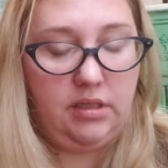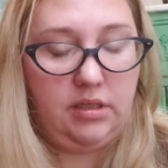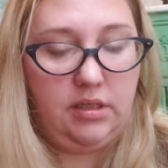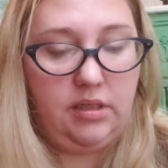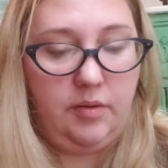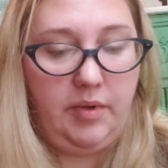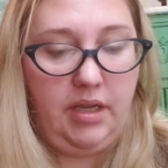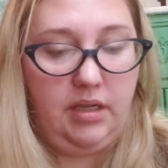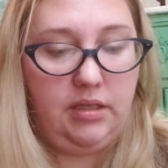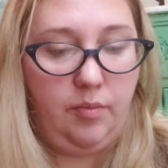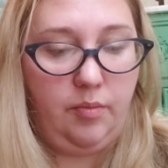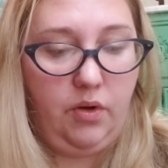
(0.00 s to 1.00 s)
This to
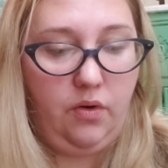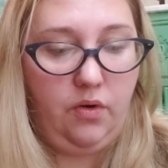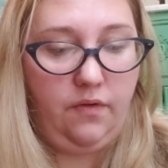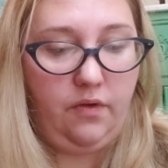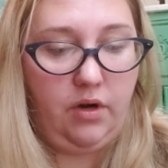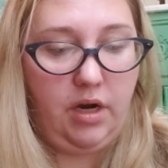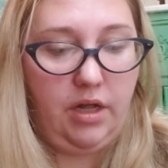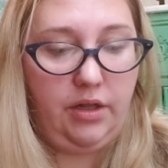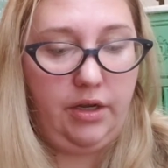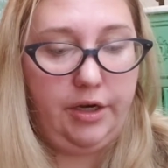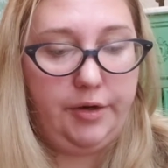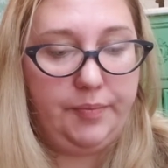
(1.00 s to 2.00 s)
me is a beautiful
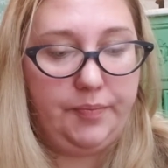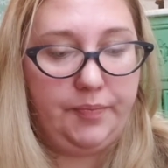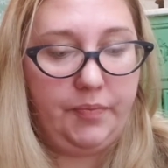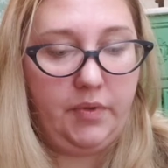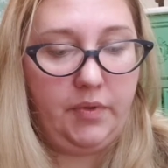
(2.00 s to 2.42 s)
color.